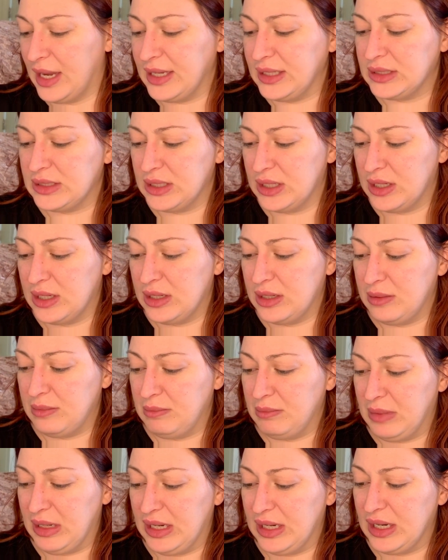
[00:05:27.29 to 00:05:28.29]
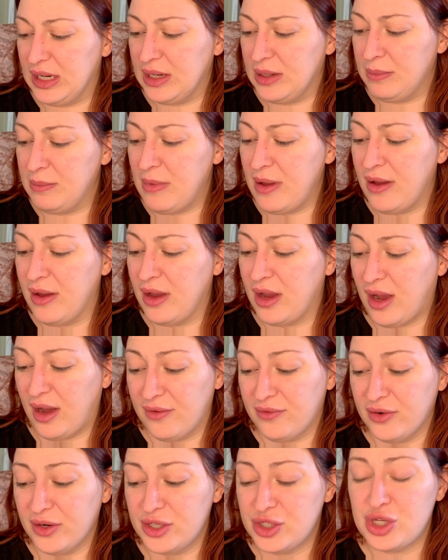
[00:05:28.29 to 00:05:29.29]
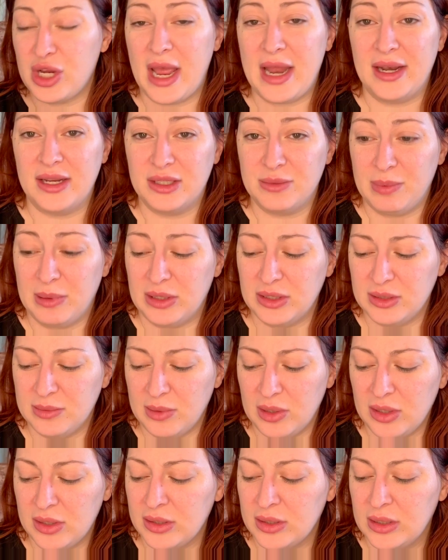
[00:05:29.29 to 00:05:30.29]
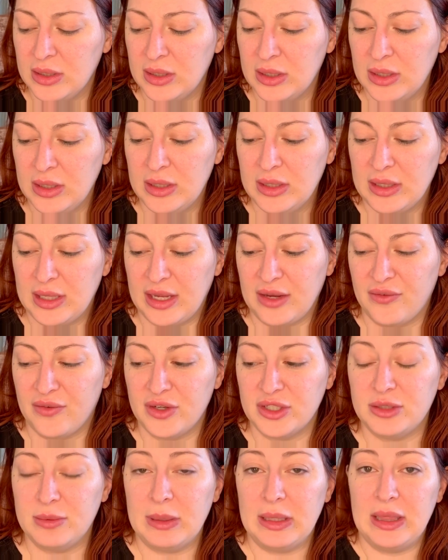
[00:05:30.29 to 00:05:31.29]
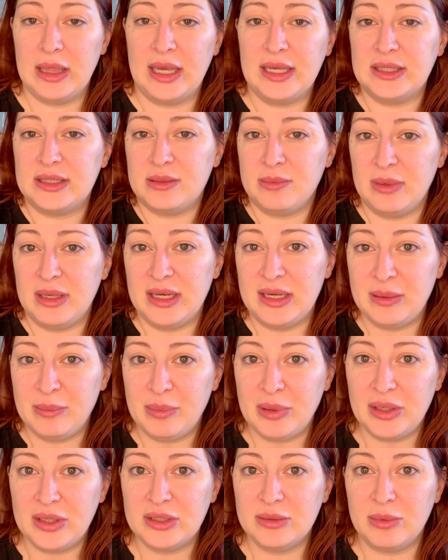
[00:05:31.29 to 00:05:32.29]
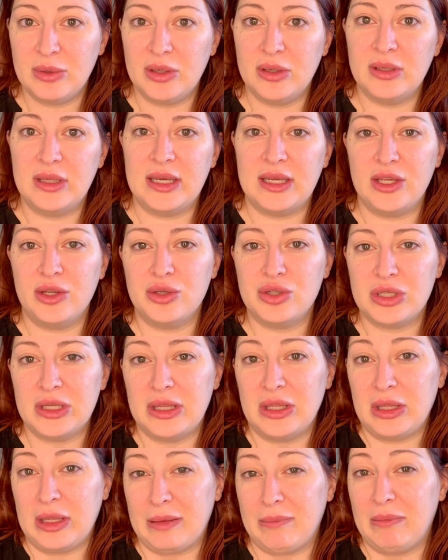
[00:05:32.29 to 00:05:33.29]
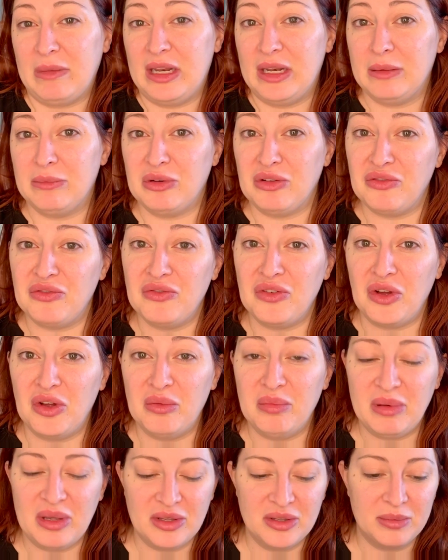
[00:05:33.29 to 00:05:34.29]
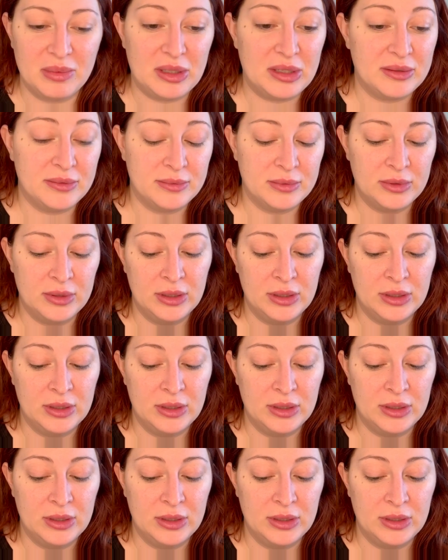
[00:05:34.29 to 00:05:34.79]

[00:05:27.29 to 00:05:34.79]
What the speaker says: to medium coverage and it's buildable. Like for it to be light to medium buildable, like usually they're like medium to full buildable.